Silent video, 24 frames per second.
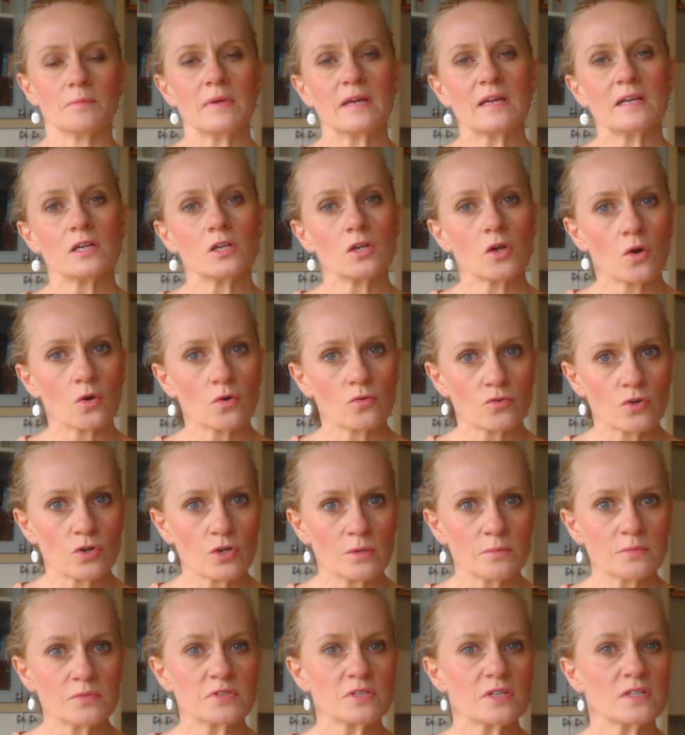In long
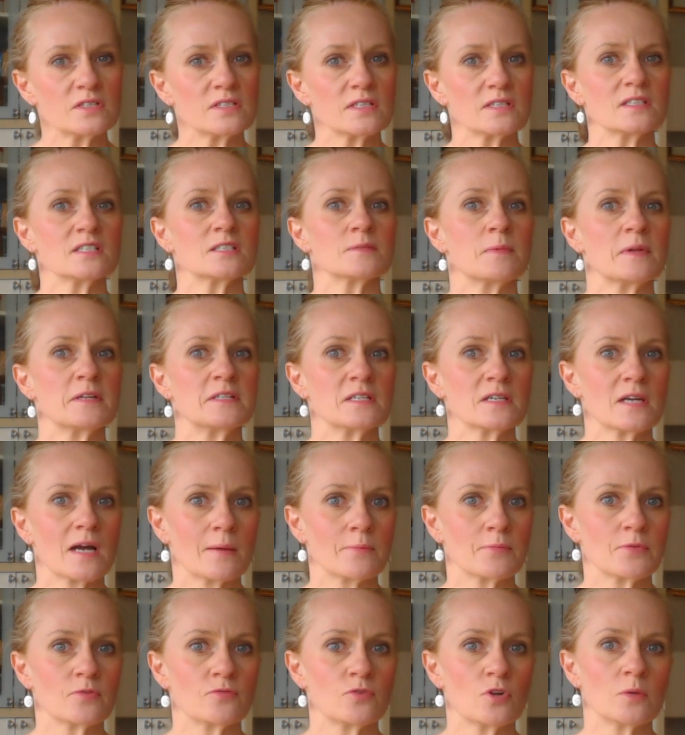rooms, consider splitting
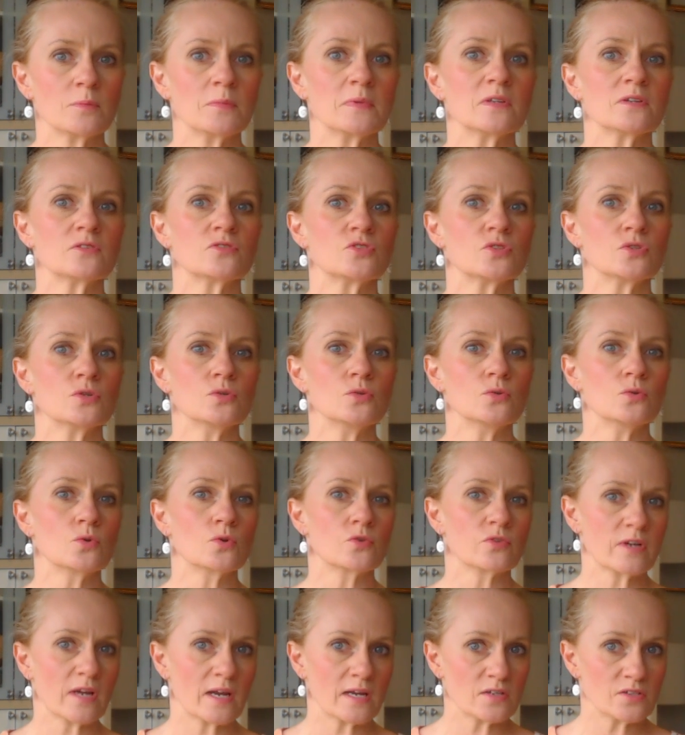up the room to
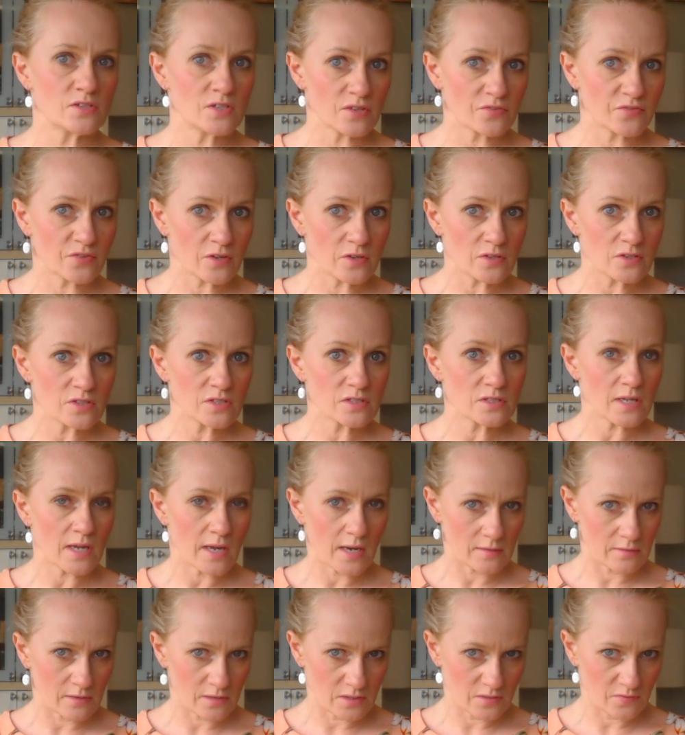create different
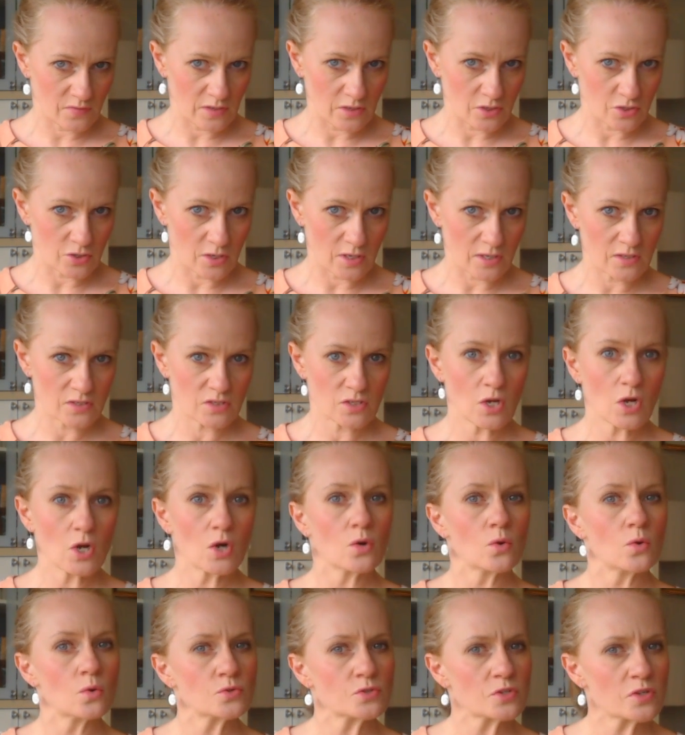areas of interest.
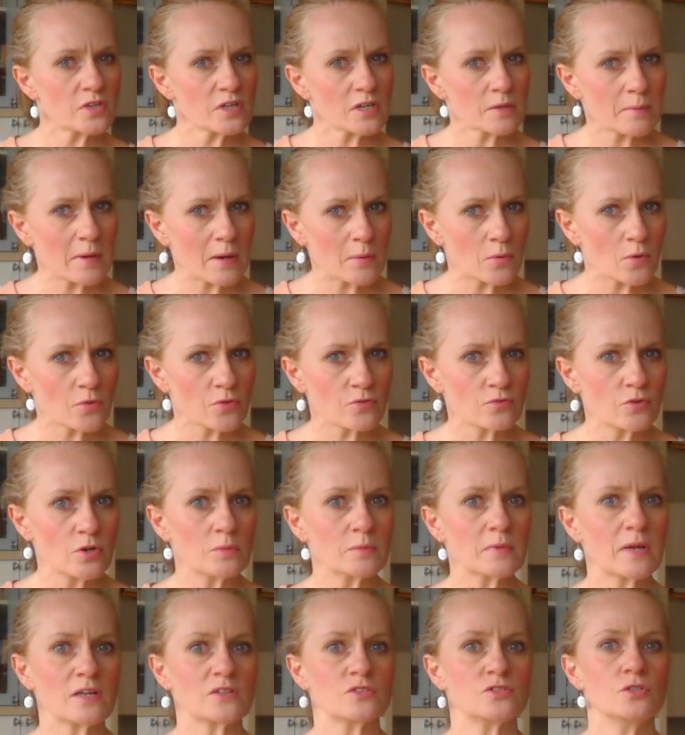Also think about what the
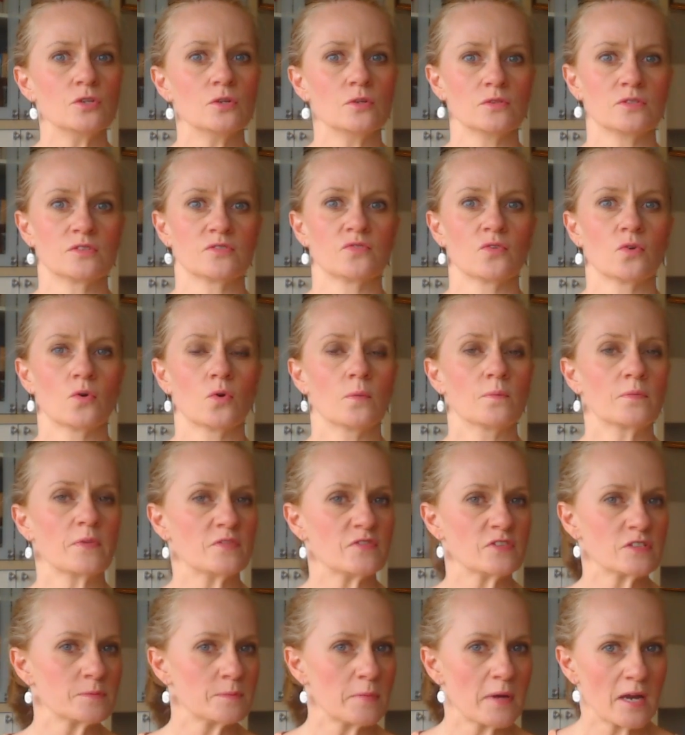room gets used for.
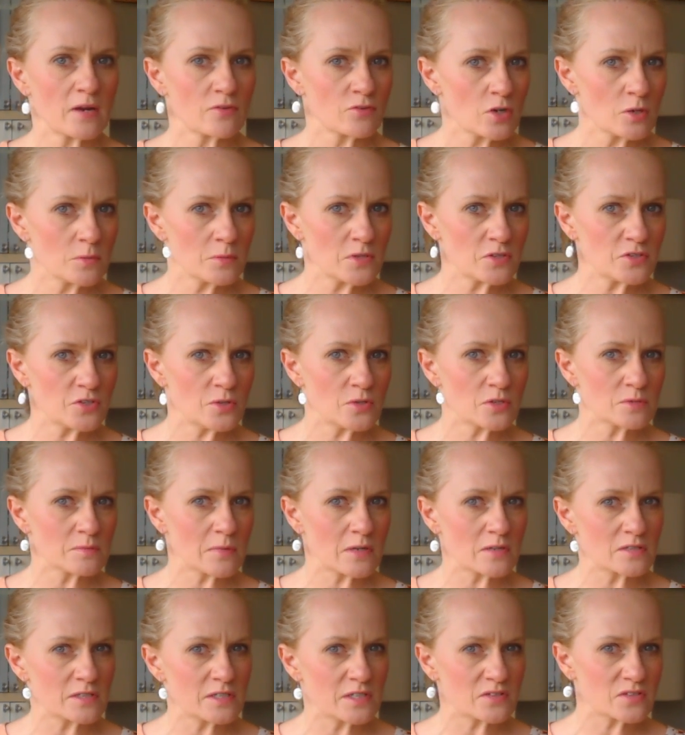If a spare room is used
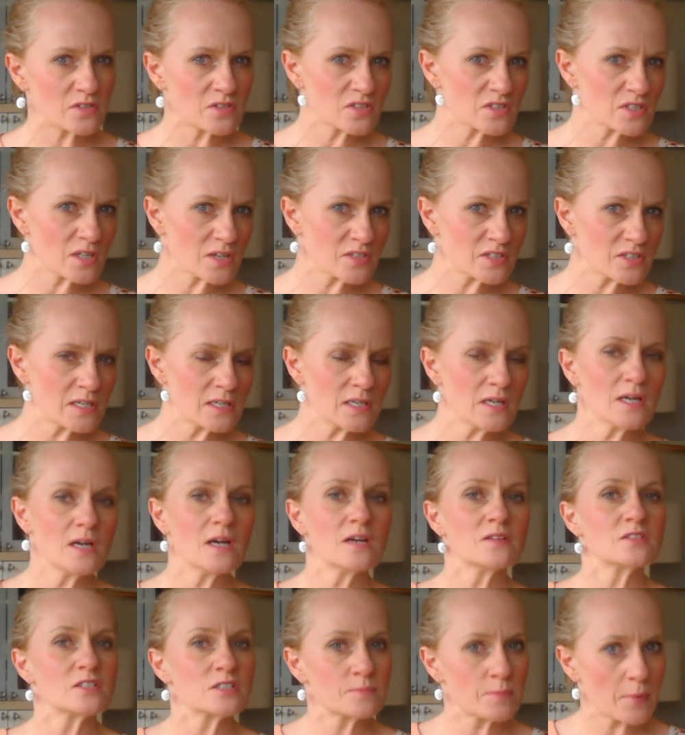mostly as a study,
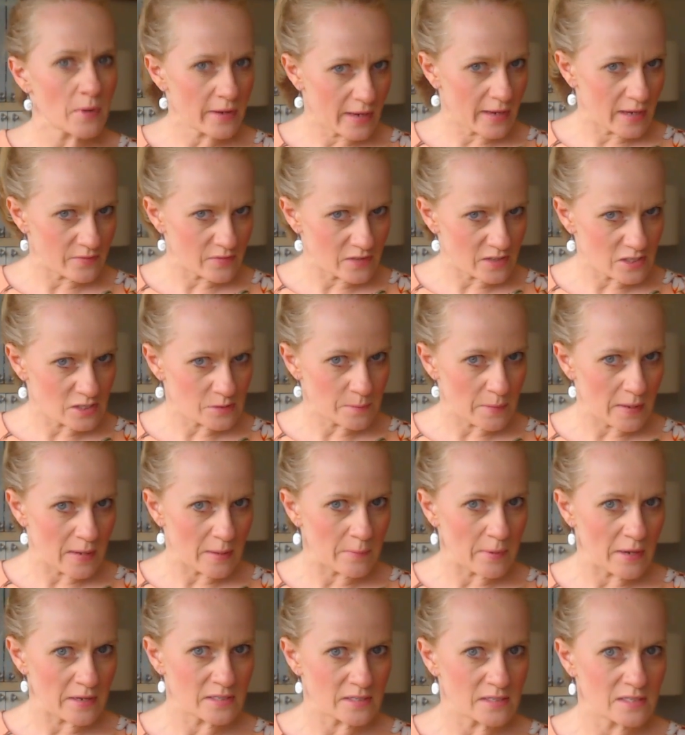despite having a spare
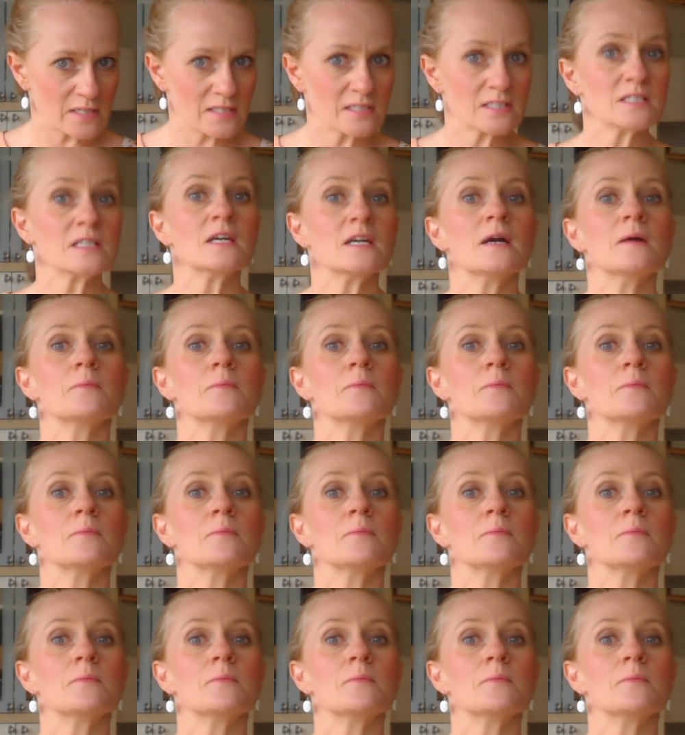bed in it,